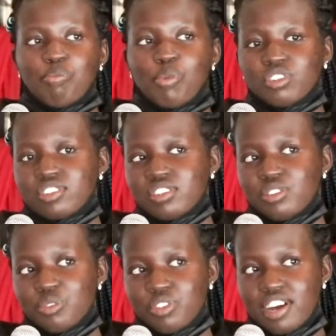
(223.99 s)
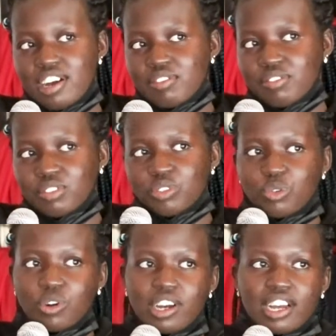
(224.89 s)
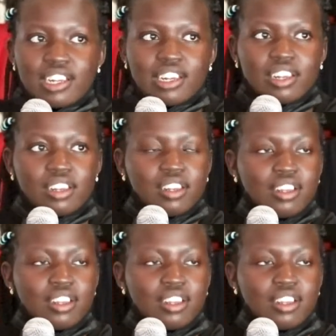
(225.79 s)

most youth have. So I'll